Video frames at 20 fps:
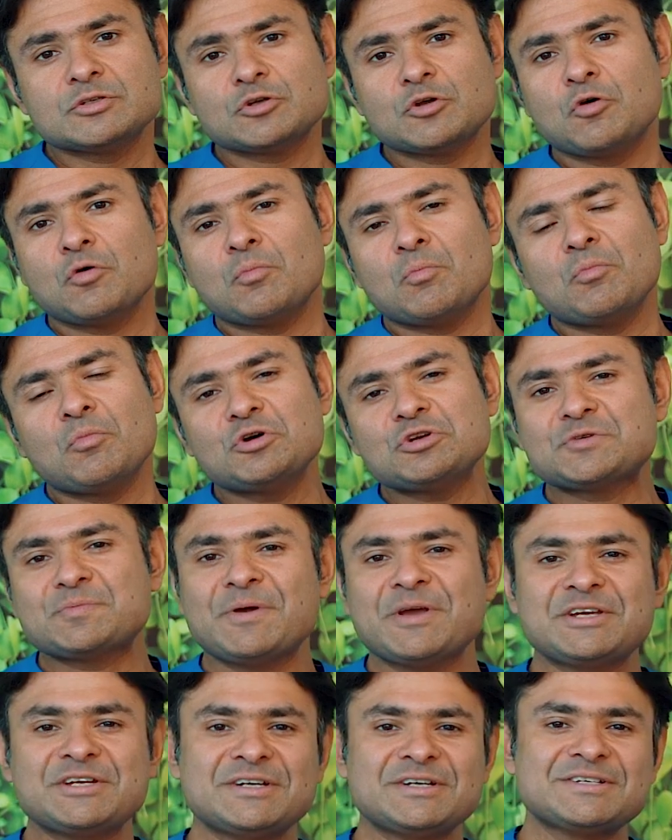So most
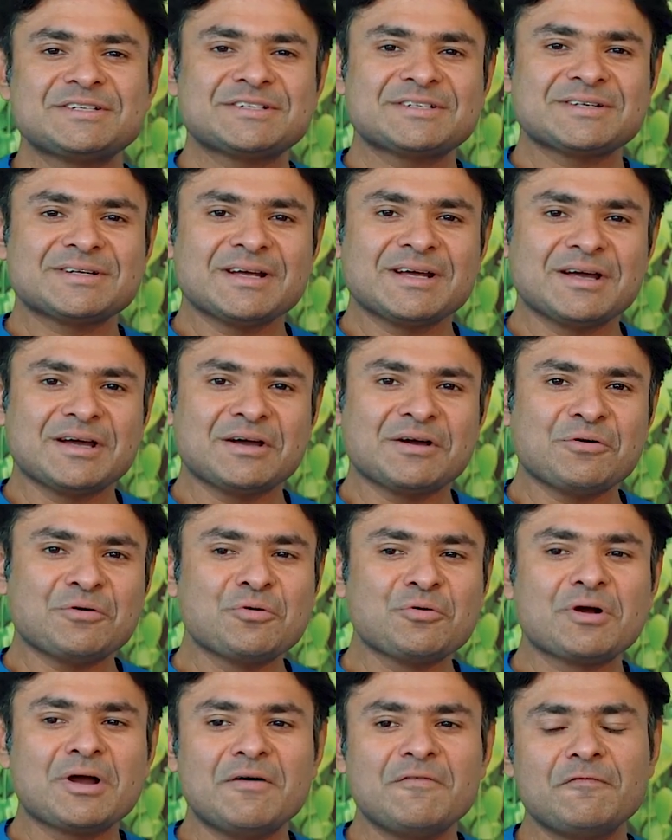patients
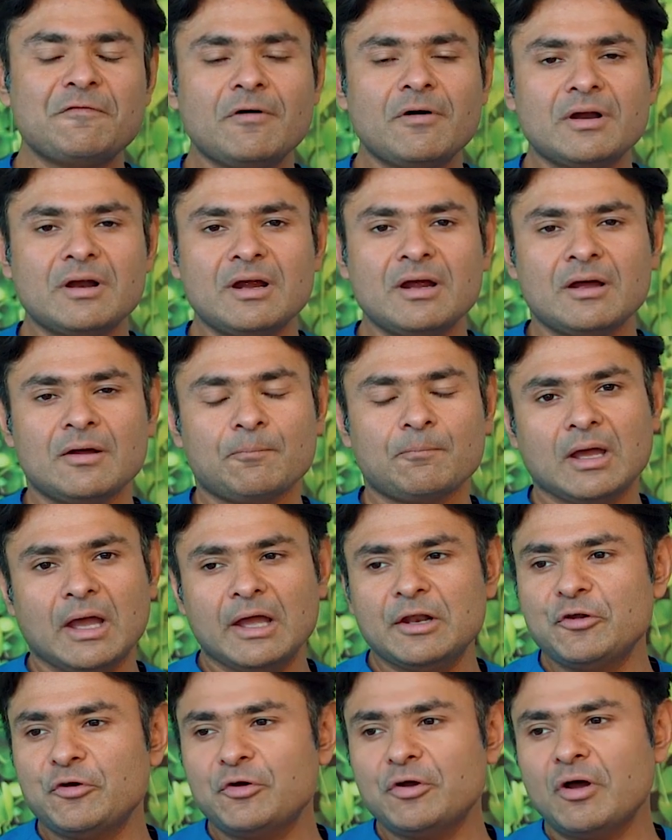who come for a
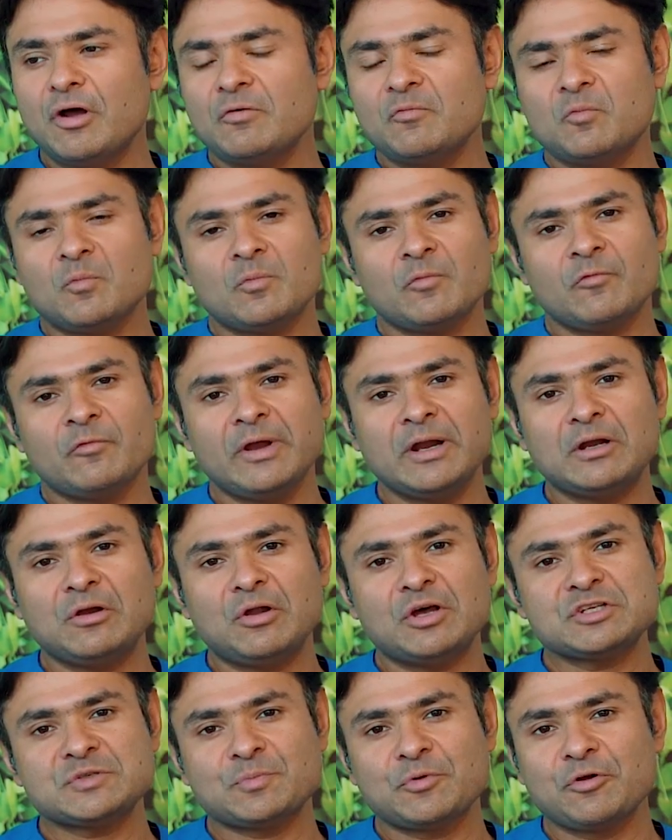Allurion weight
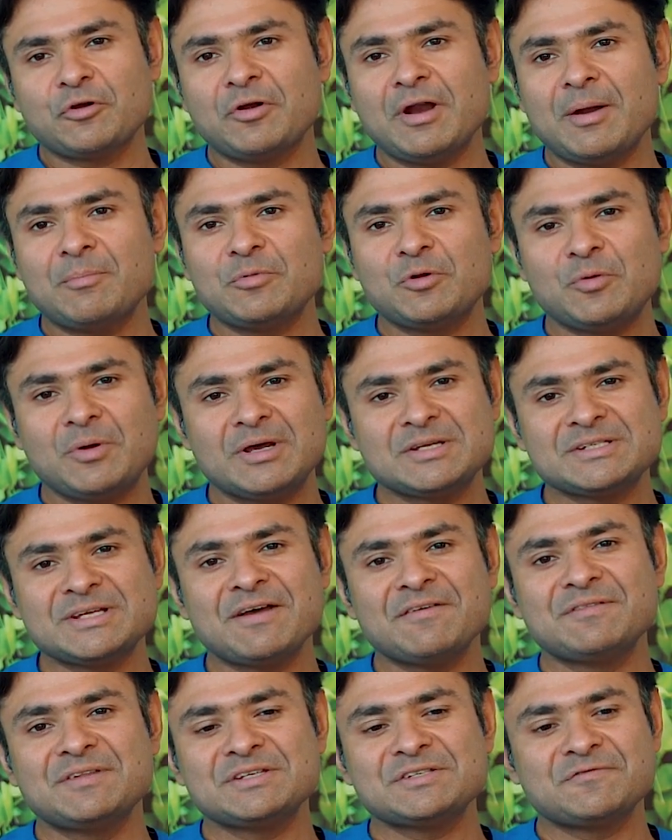loss program to us
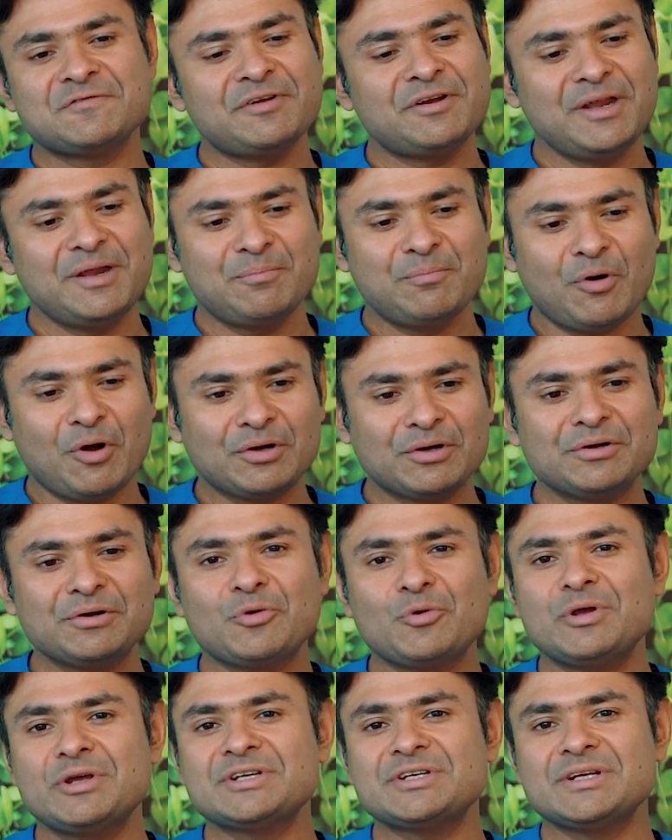have this very
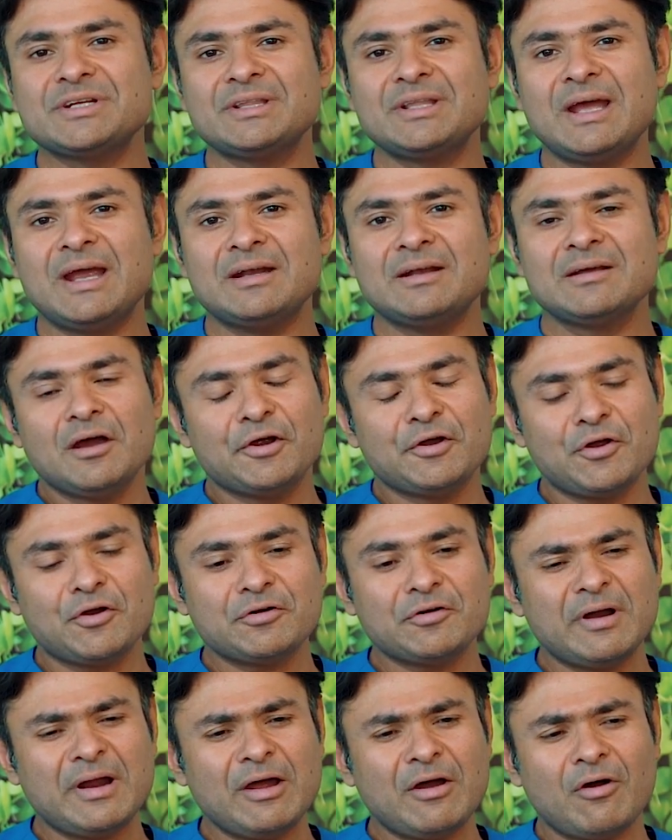important question that,
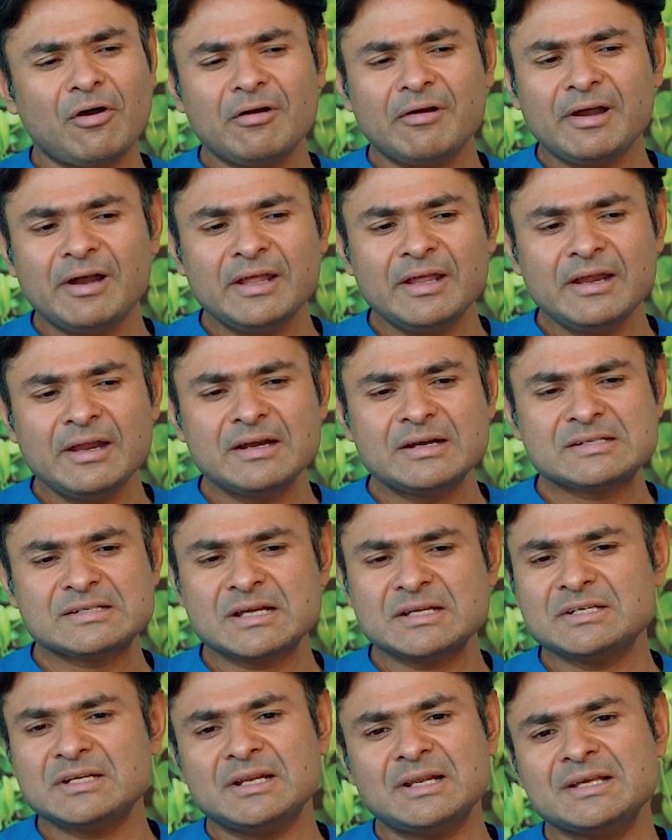doctor, I already eat
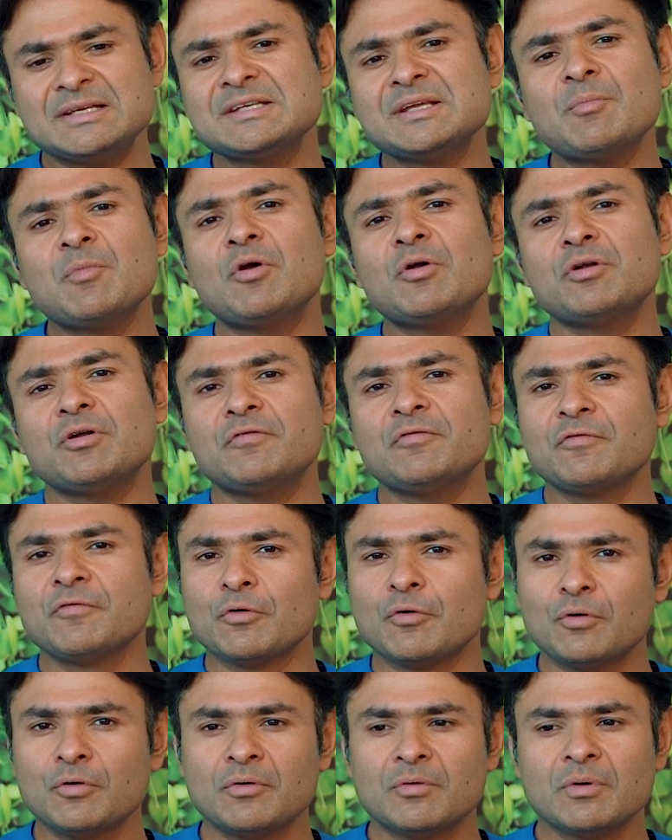such a less amount of
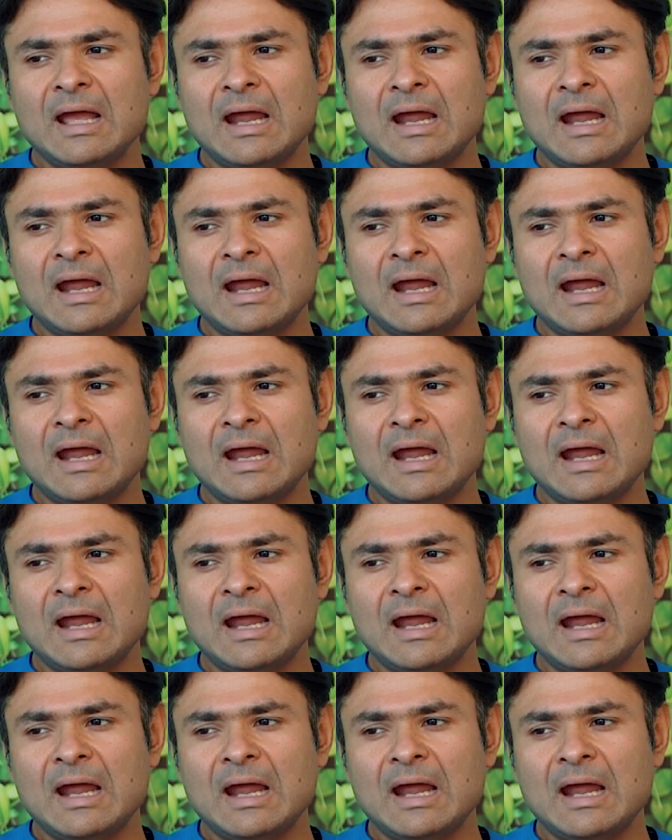food.